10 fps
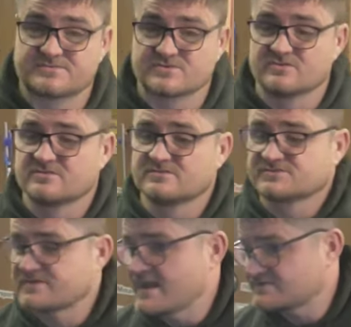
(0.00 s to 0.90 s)
So,
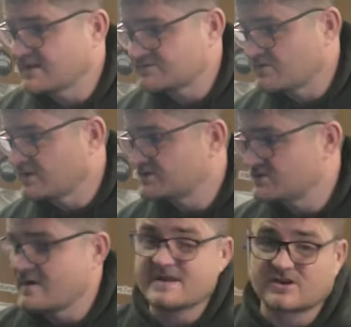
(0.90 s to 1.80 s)
so yeah, so that's what we're going to
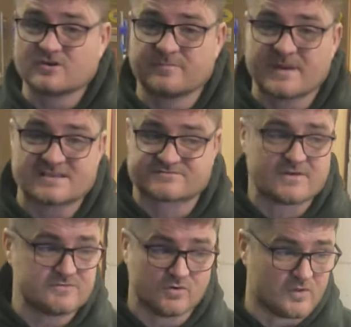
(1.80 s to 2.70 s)
do. I mean, I could blast
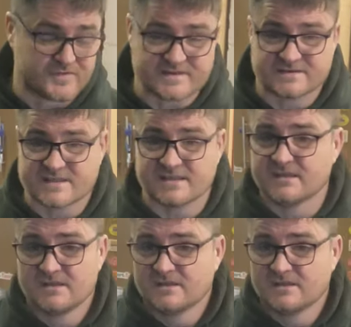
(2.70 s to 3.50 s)
around the whole thing today,